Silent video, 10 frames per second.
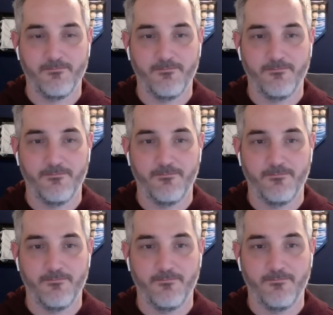
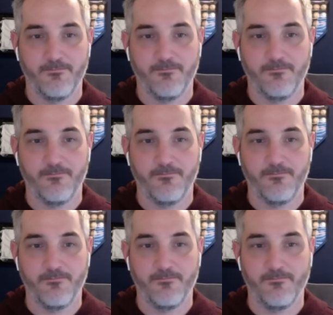
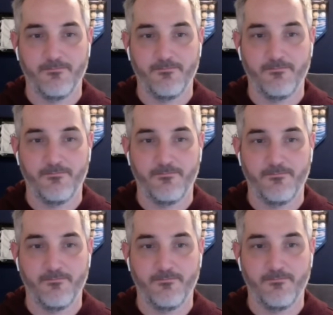
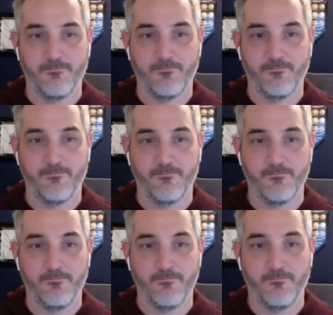
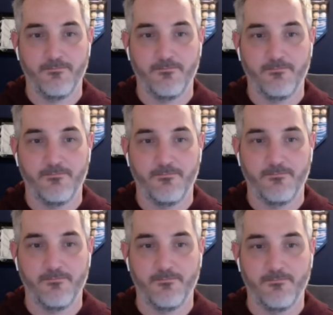
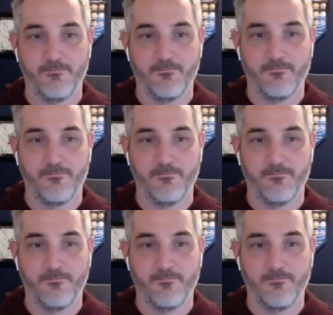(not speaking)